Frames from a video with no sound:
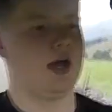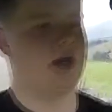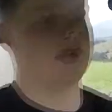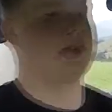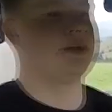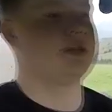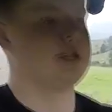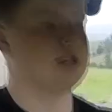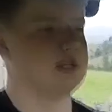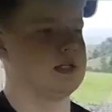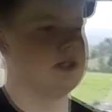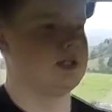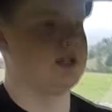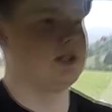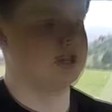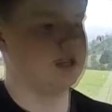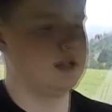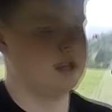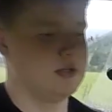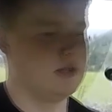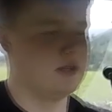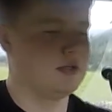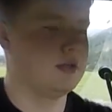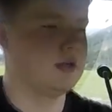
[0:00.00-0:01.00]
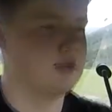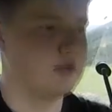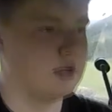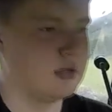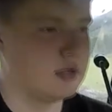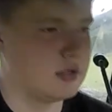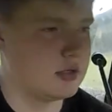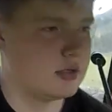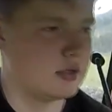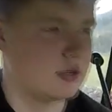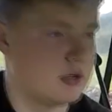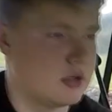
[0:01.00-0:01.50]
Goes on back at
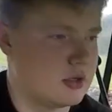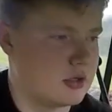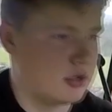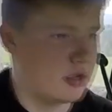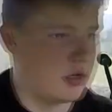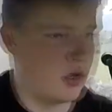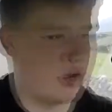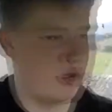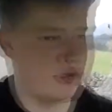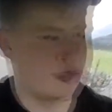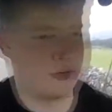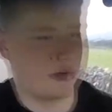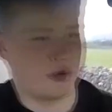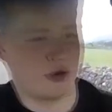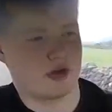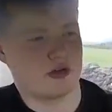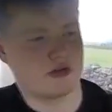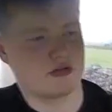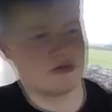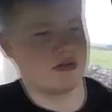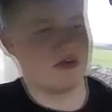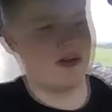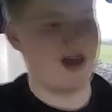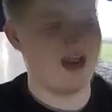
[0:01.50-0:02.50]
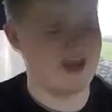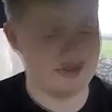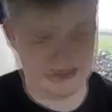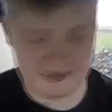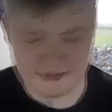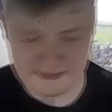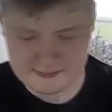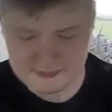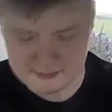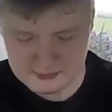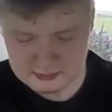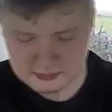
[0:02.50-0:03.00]
car mostly, and
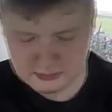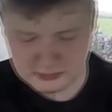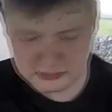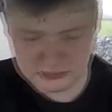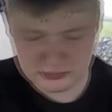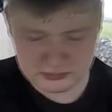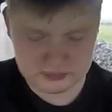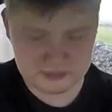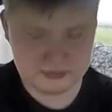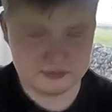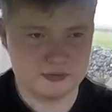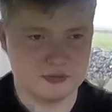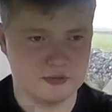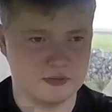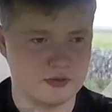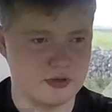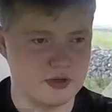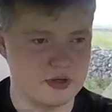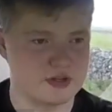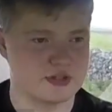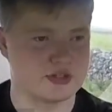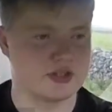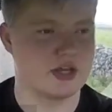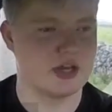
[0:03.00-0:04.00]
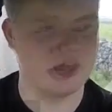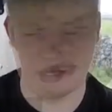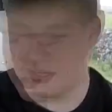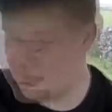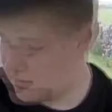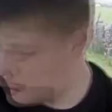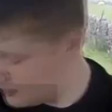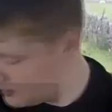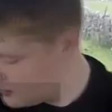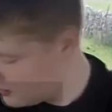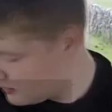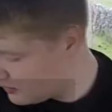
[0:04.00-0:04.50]
obviously tractor if we need it,
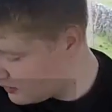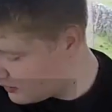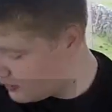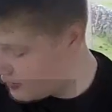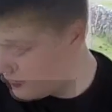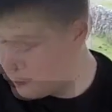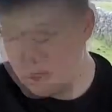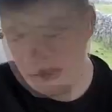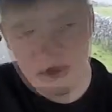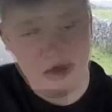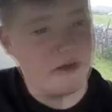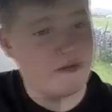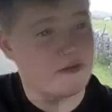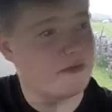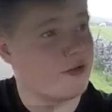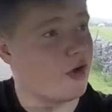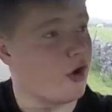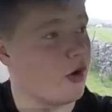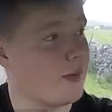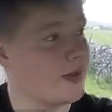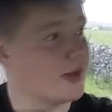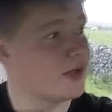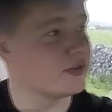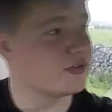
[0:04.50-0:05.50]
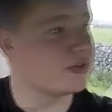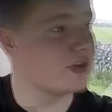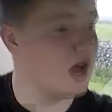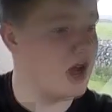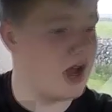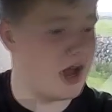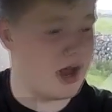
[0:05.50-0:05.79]
but not very often,